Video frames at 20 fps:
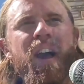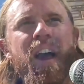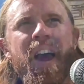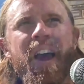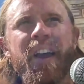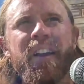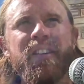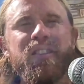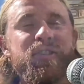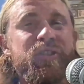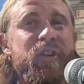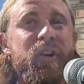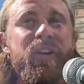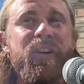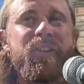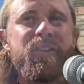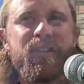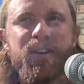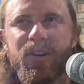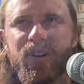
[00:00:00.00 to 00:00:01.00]
and
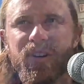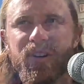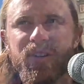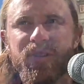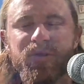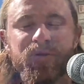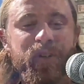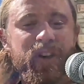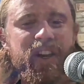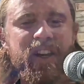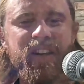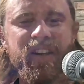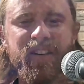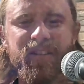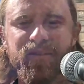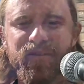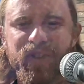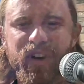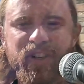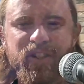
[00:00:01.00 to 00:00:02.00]
started to read
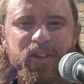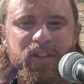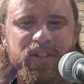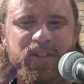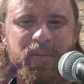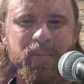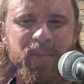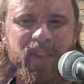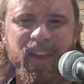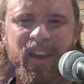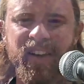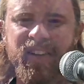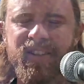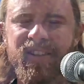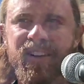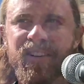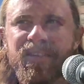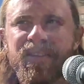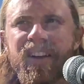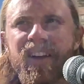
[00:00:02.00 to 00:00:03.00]
and research some things
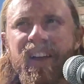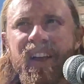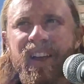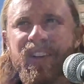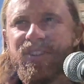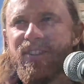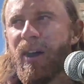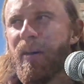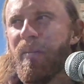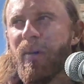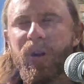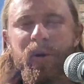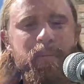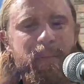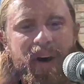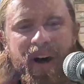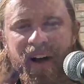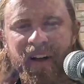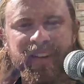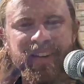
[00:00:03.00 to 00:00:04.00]
and stumbled
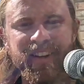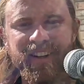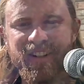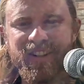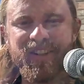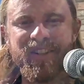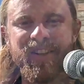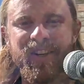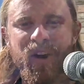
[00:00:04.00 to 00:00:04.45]
upon this,